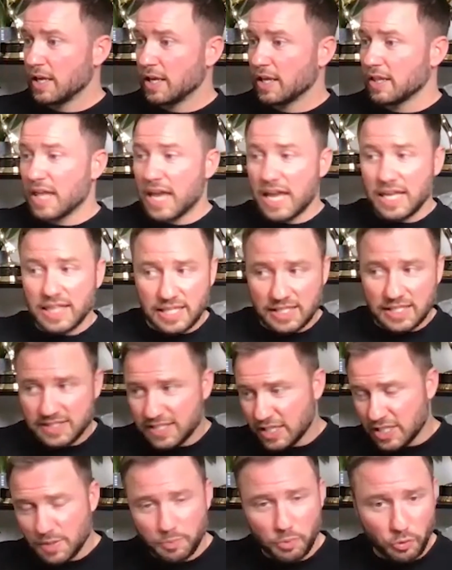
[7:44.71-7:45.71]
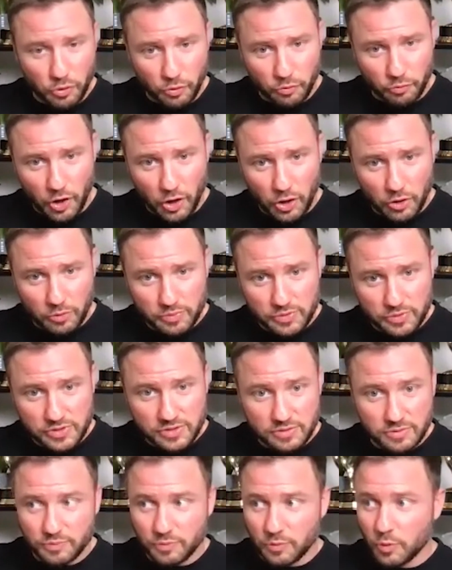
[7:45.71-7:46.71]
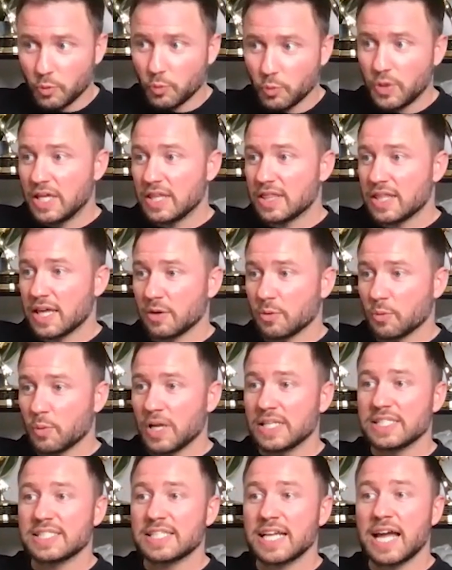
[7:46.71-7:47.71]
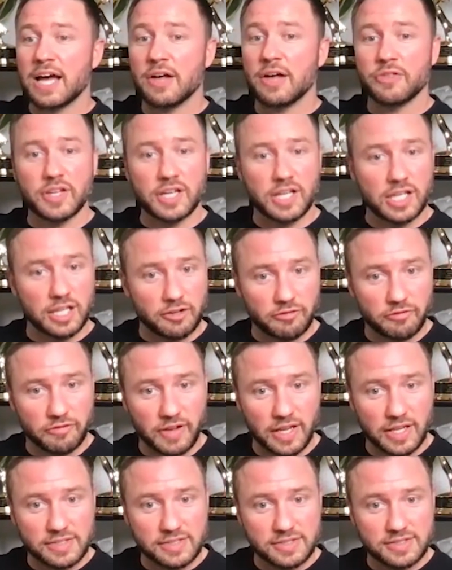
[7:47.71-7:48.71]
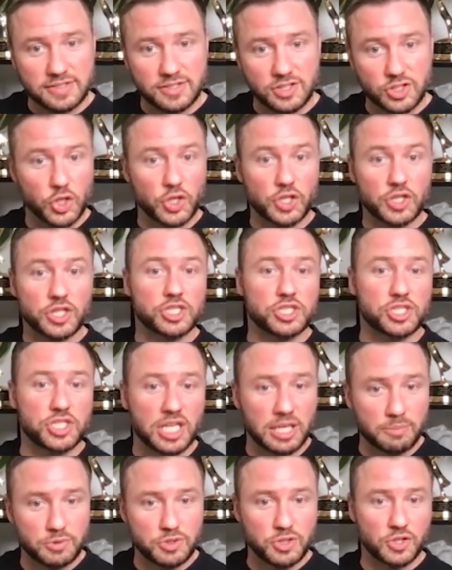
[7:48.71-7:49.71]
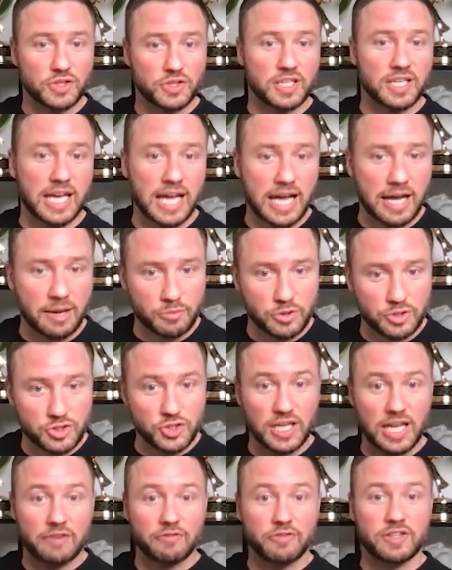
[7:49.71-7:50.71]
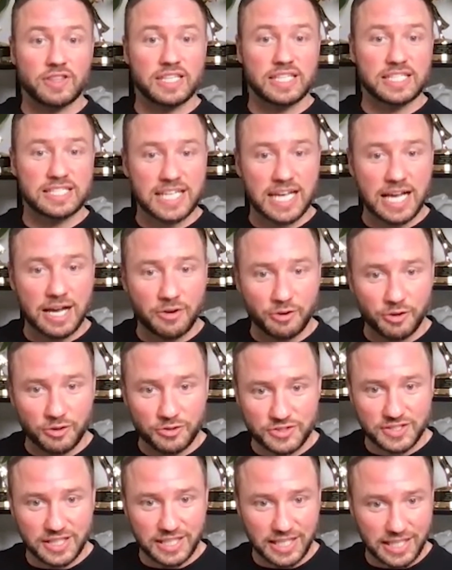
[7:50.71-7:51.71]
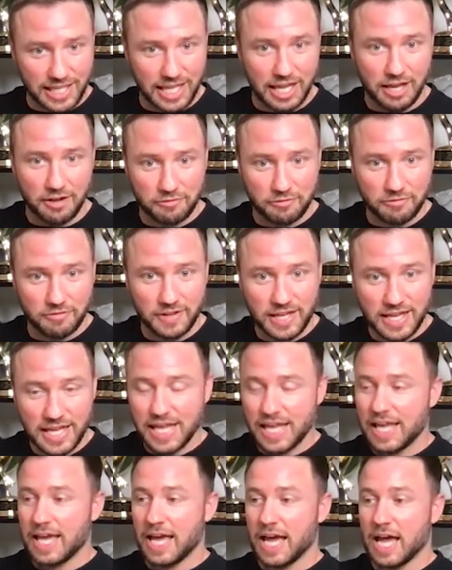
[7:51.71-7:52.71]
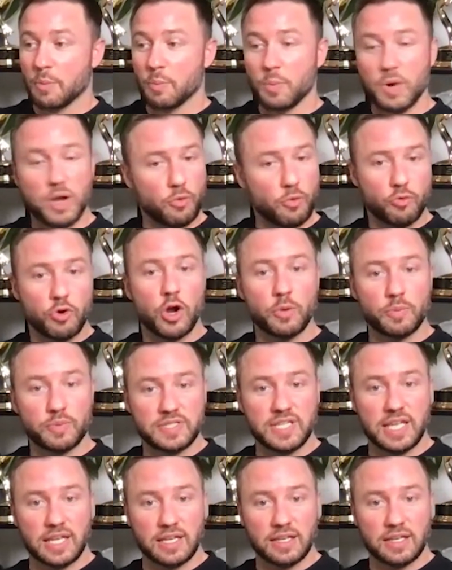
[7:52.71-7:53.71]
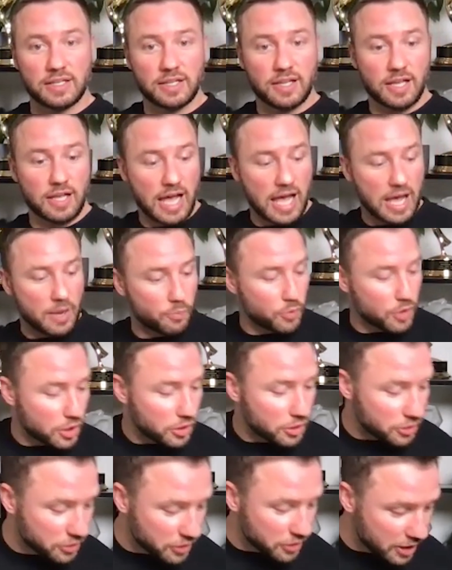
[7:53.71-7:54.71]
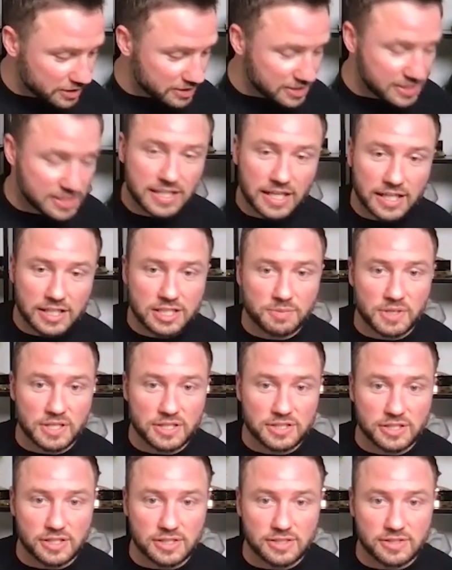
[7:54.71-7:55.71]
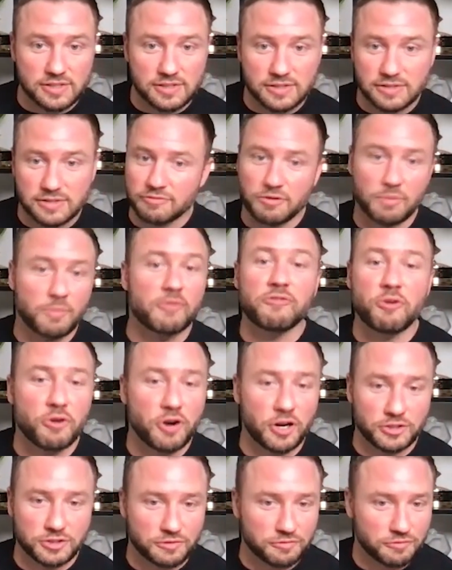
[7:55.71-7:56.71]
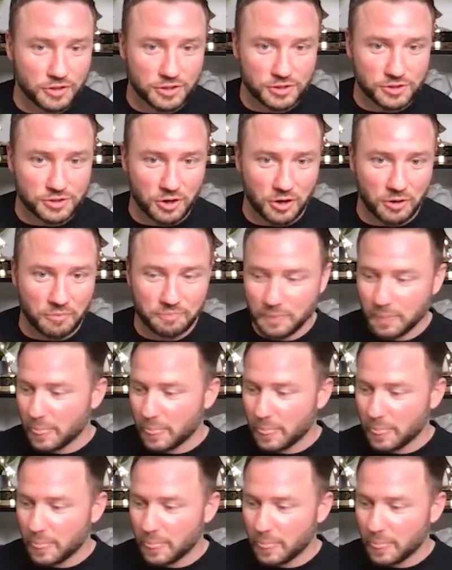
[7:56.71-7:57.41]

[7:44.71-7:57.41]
They then set up all the ropes. We then went down the cliff face, took the jib, took the cameras, took everything down onto the cliff, and we're roped in and we're 30 centimeters from a 400-foot drop.